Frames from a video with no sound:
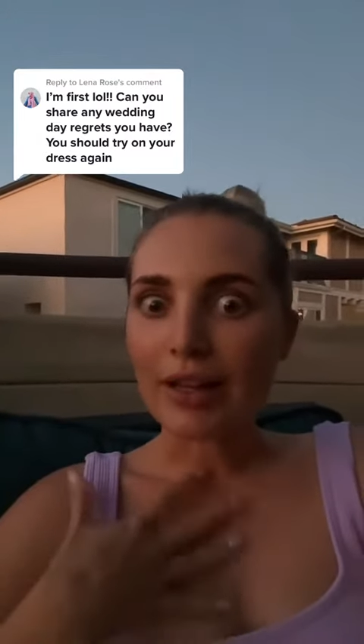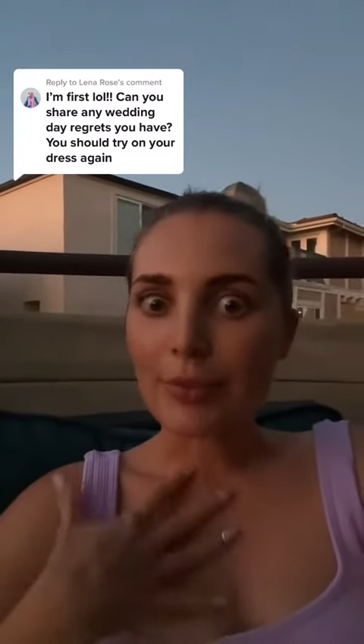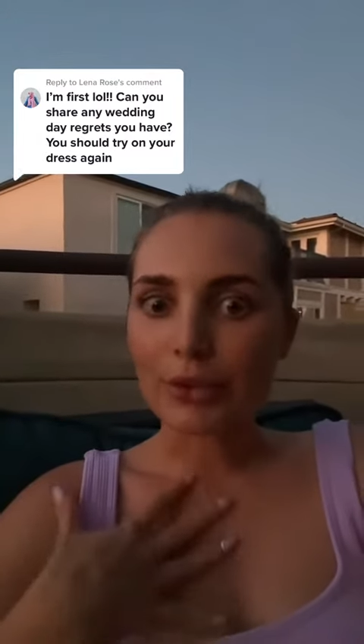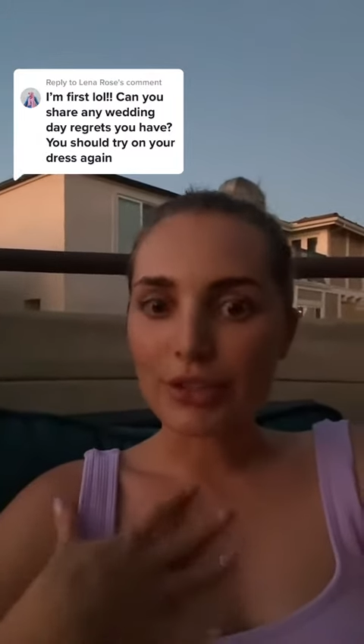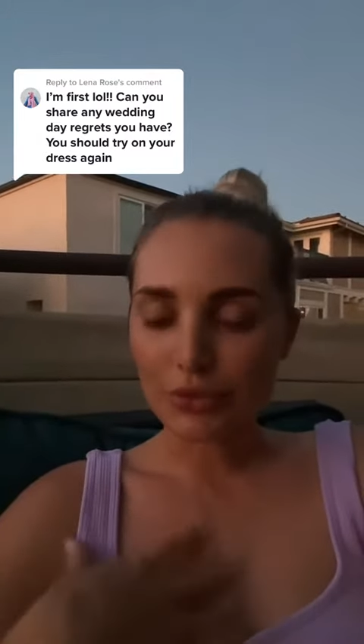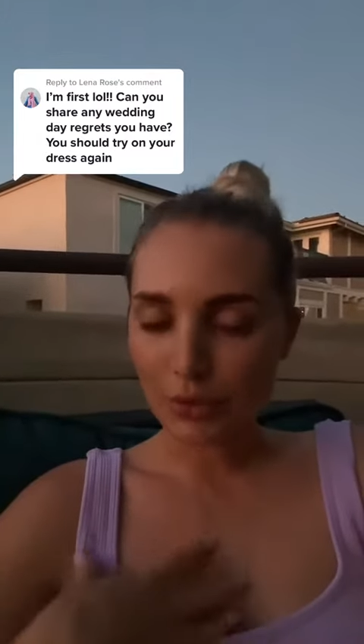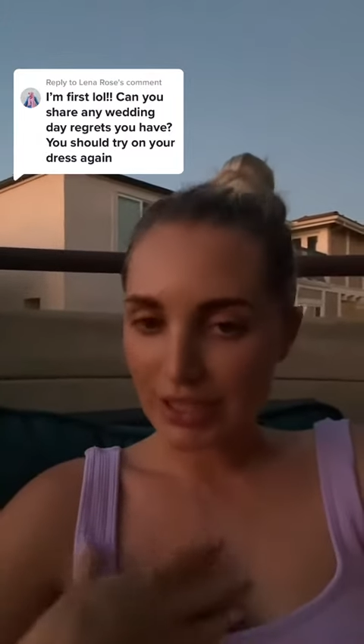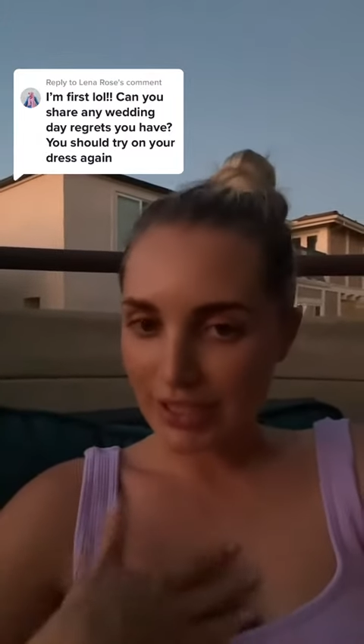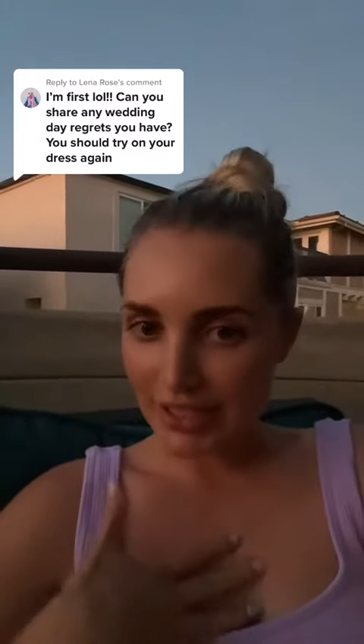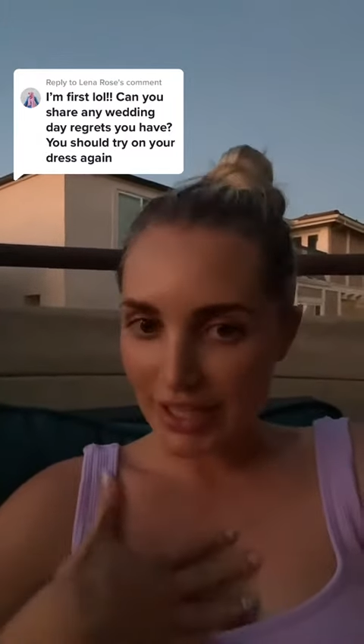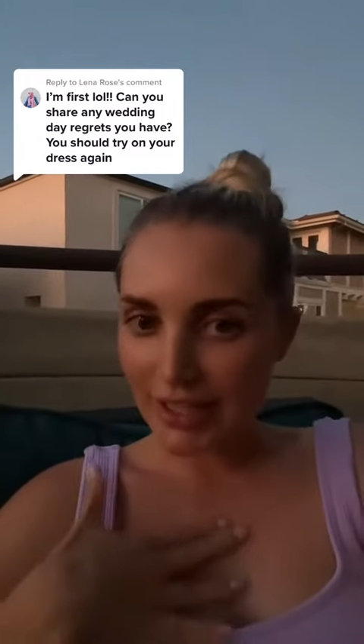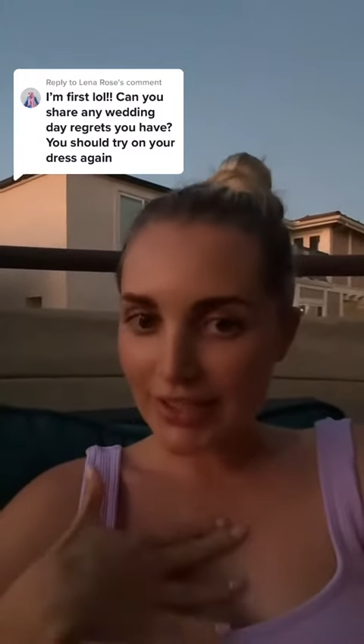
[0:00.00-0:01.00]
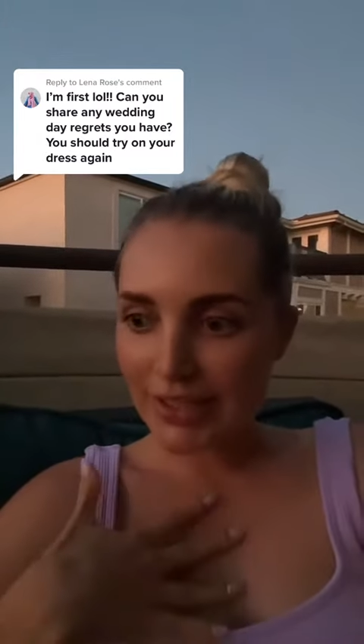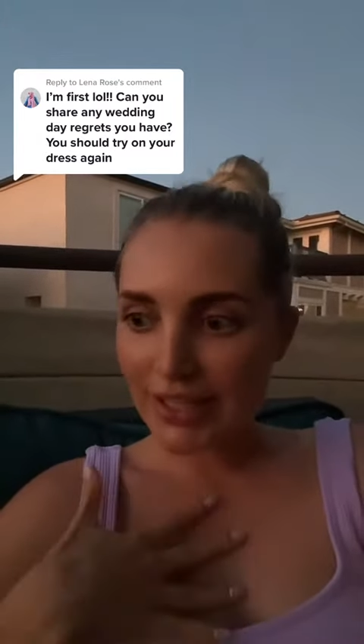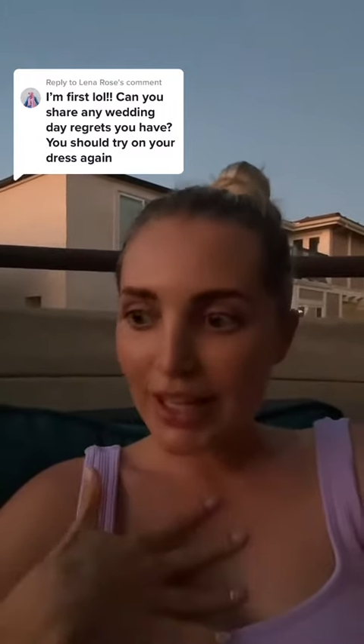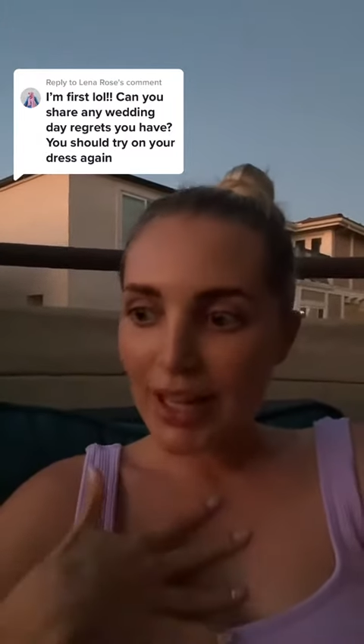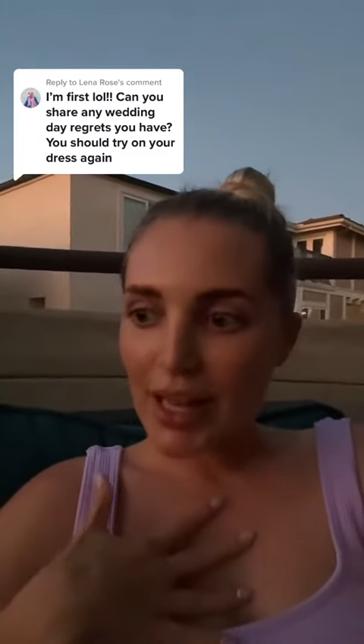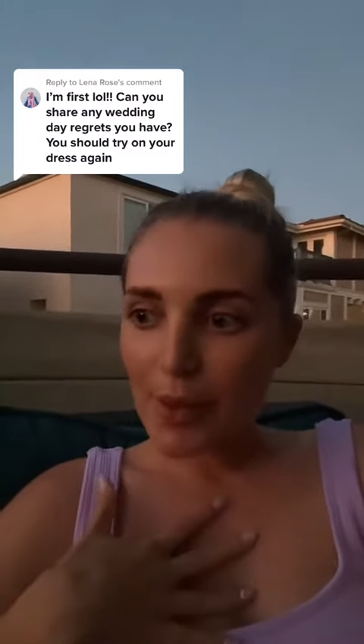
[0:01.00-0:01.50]
I'm only 26,
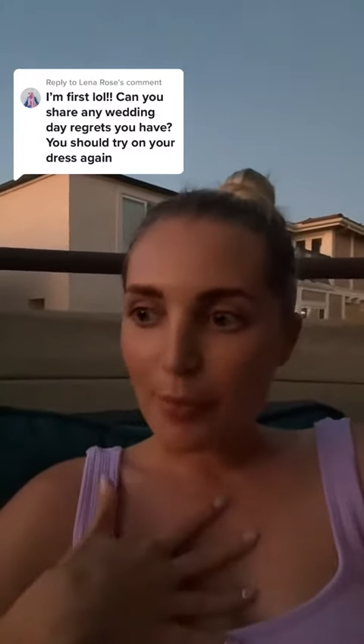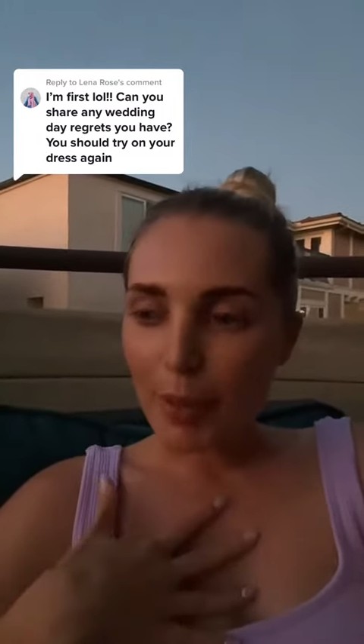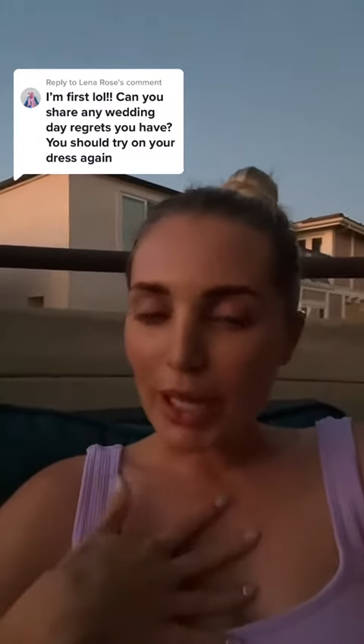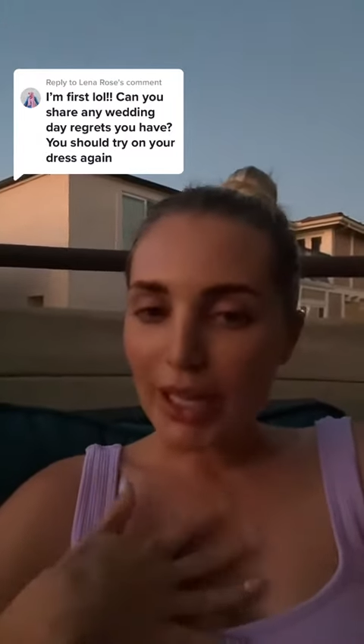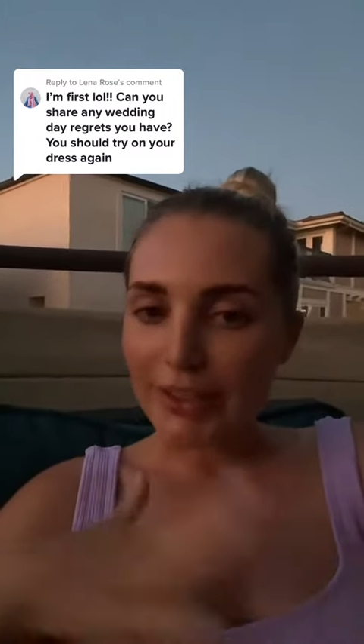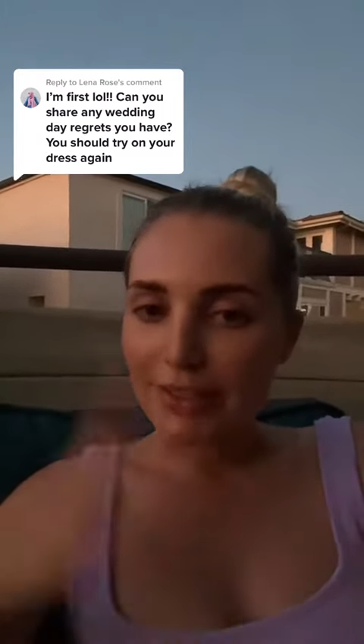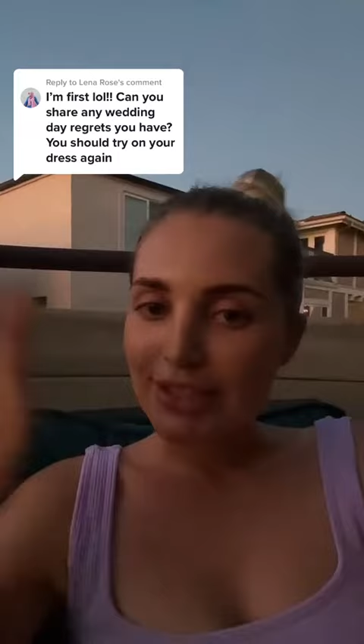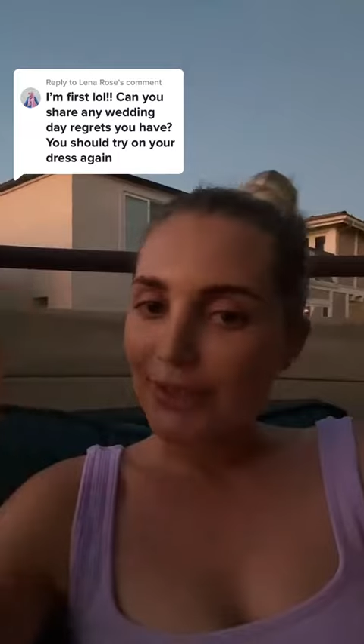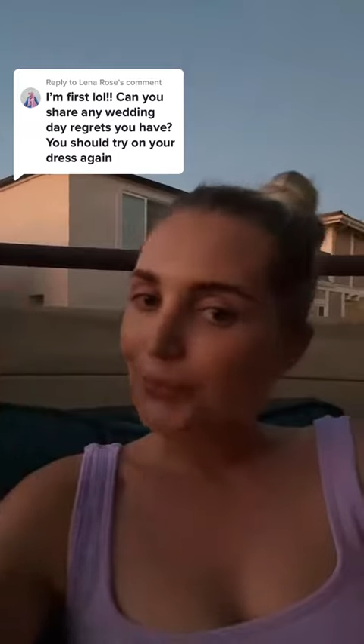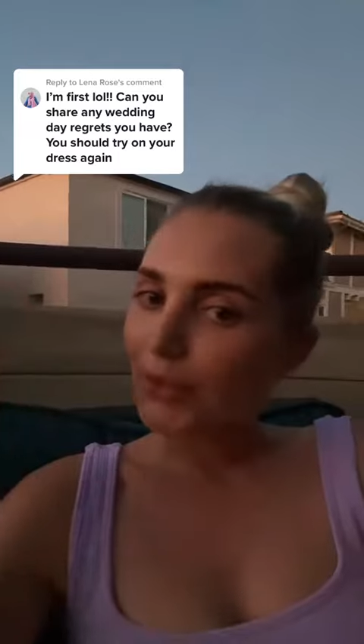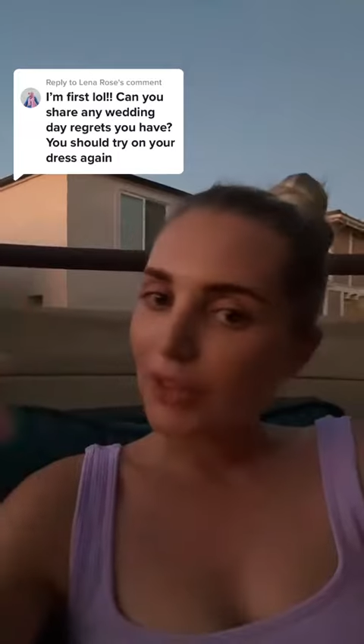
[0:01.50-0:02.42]
but